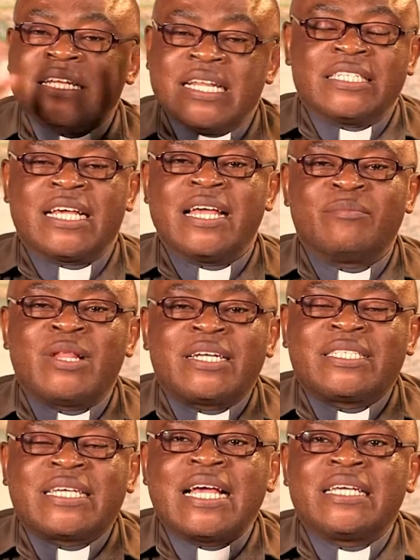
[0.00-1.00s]
There's a hymn that
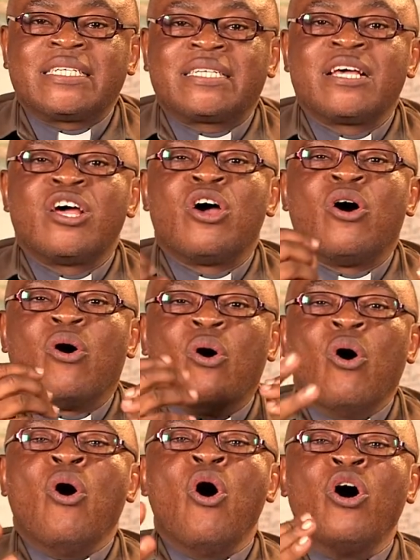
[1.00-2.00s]
says,
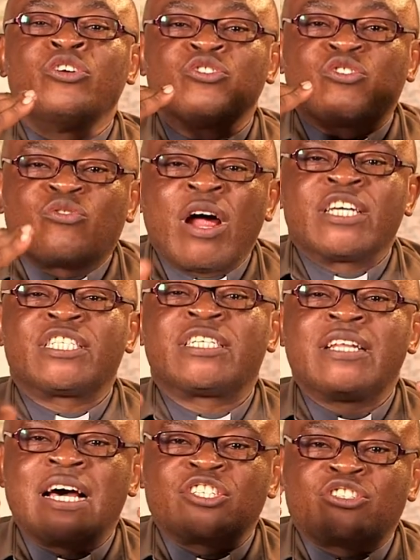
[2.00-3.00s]
on Christ
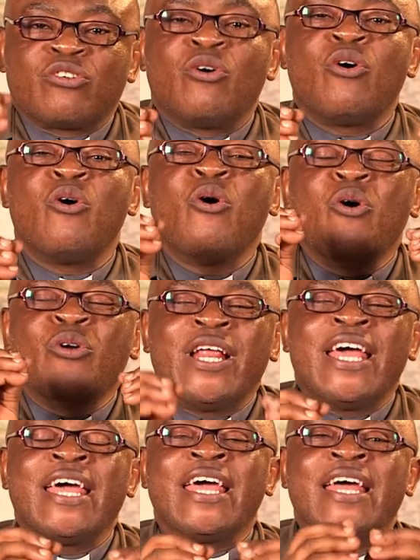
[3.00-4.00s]
the
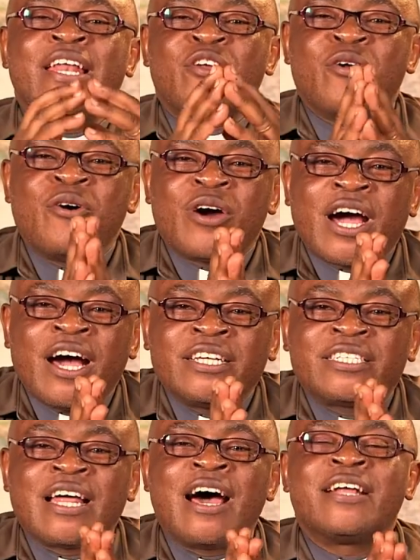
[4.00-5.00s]
solid rock I
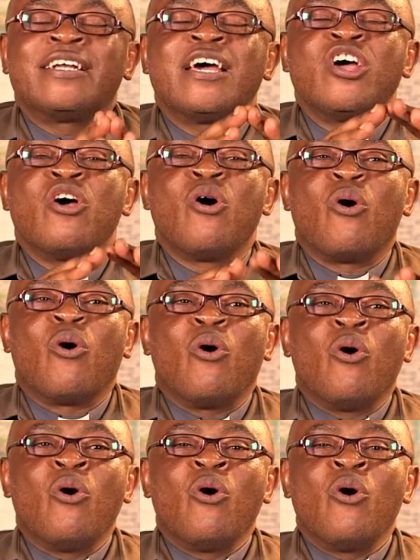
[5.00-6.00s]
stand,
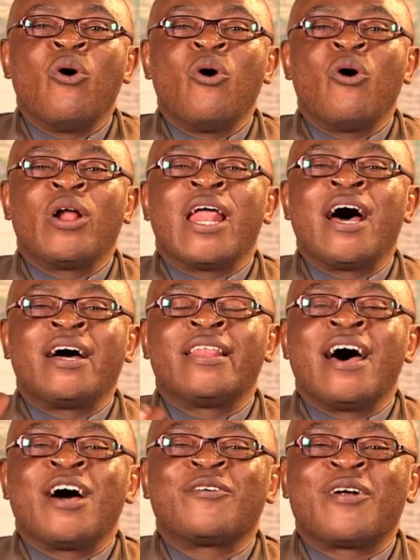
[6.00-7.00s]
all
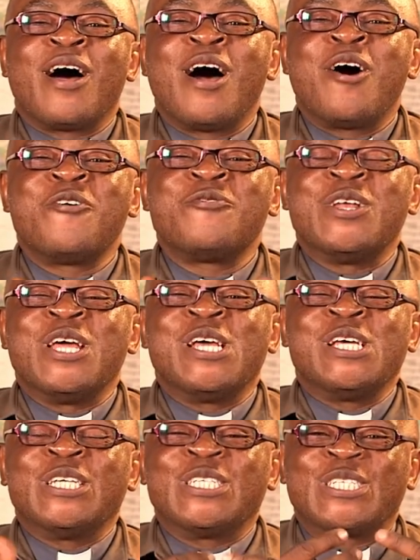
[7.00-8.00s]
other ground
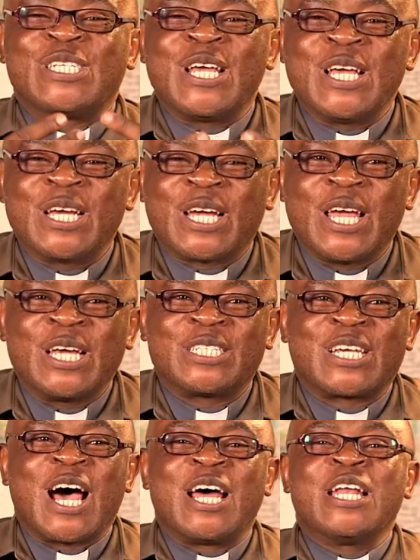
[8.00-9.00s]
is sinking
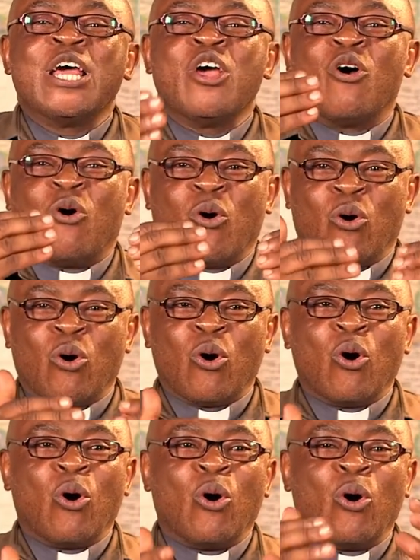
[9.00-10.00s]
sand,
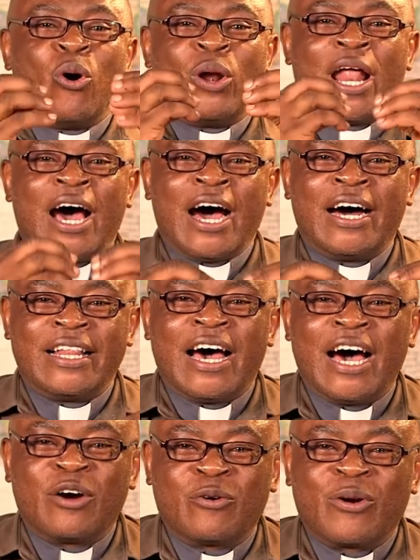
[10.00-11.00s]
all
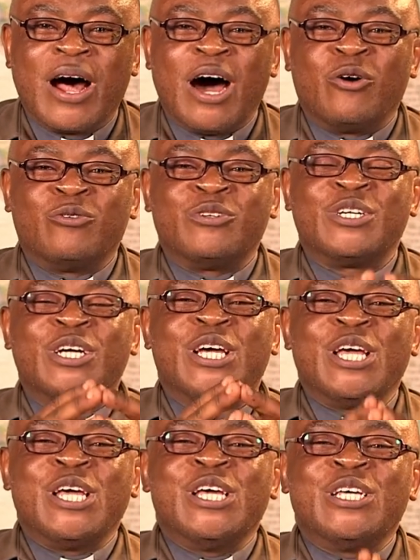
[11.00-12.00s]
other ground
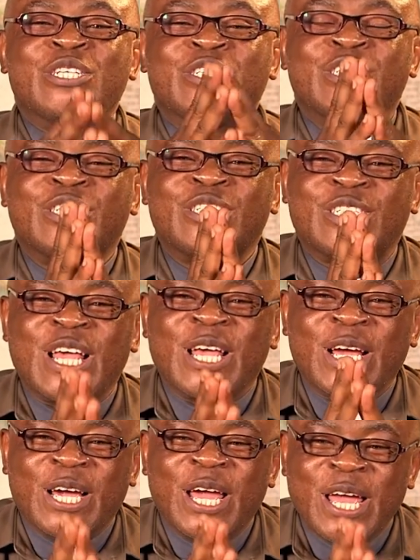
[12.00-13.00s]
is
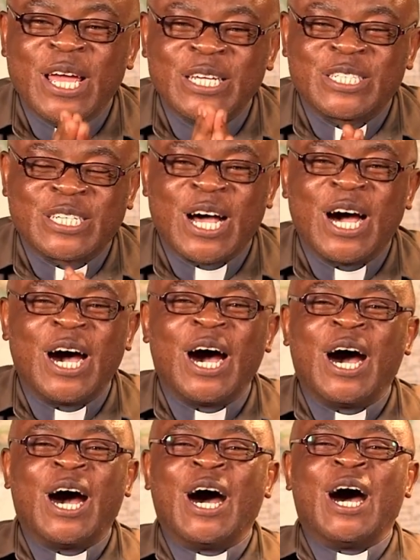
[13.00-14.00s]
sinking
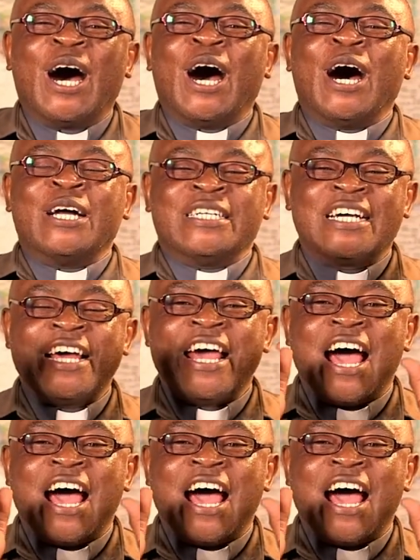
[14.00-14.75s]
sand.